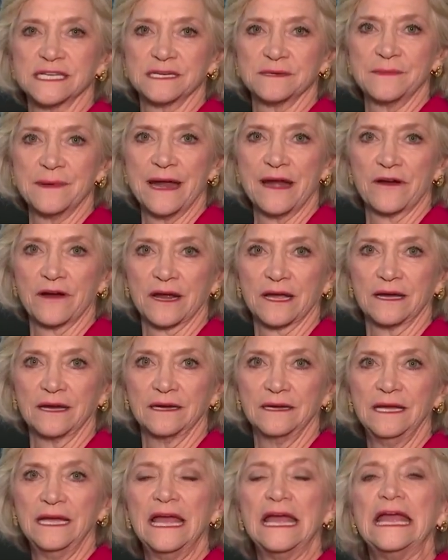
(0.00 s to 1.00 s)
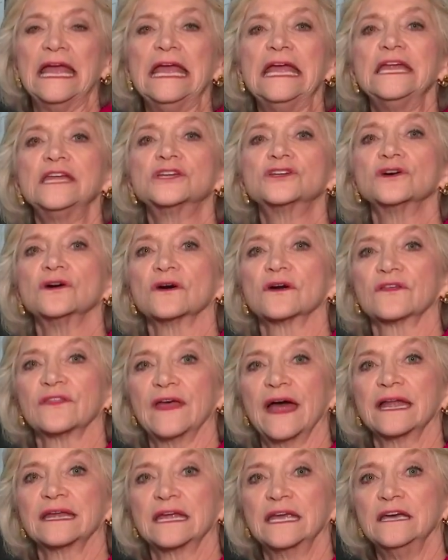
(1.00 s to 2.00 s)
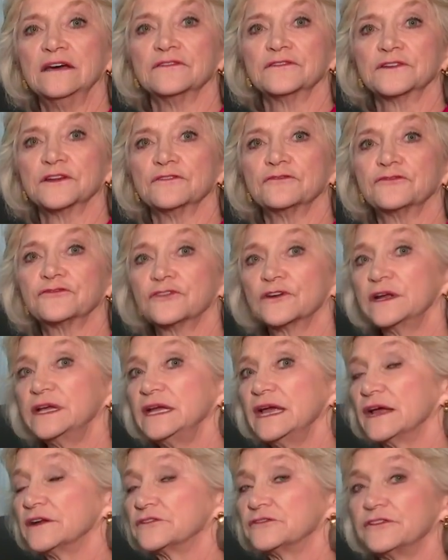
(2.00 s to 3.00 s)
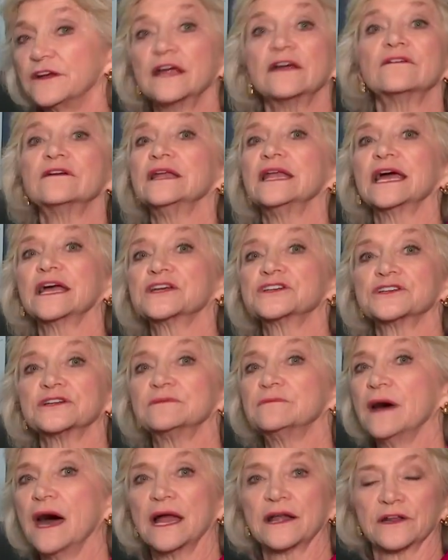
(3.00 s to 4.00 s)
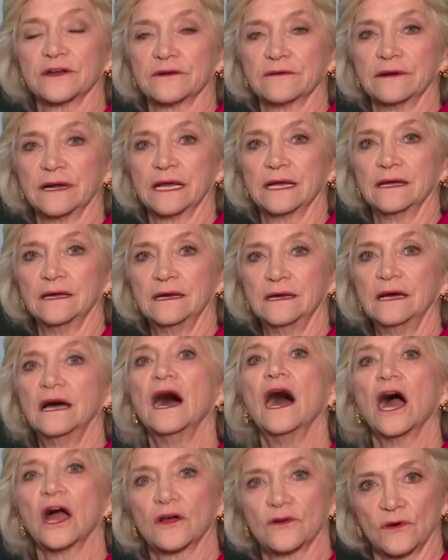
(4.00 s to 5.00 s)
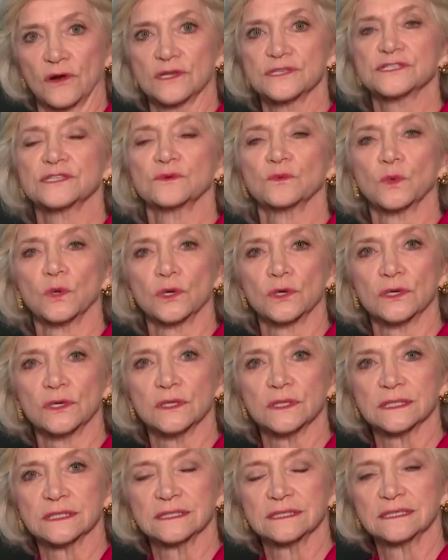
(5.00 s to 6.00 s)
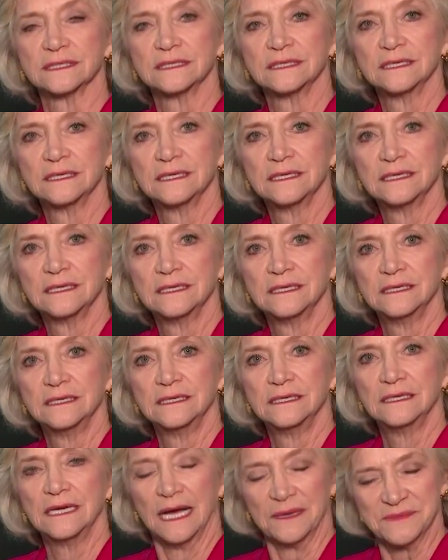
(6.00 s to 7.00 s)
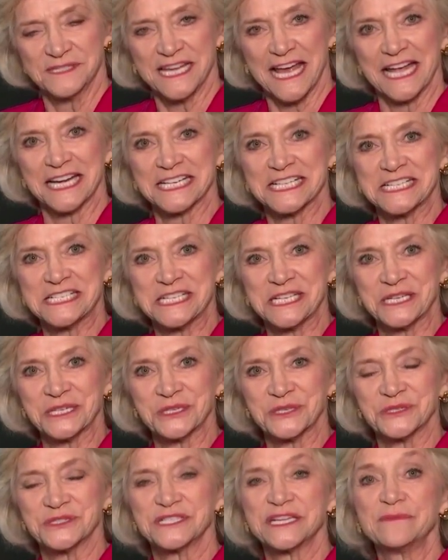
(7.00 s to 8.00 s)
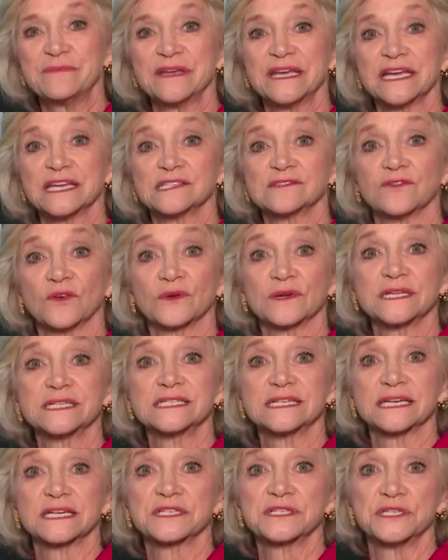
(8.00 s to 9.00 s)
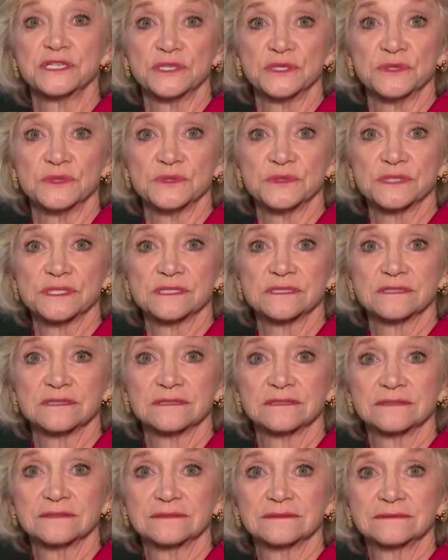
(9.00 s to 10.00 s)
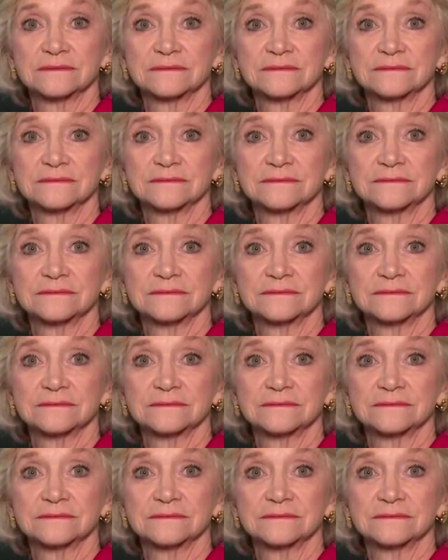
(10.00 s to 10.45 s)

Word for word: in America, he took that gift of free and fair election monitoring across the world. I'm Sally Sears, CBS 46 News. All right, thank you,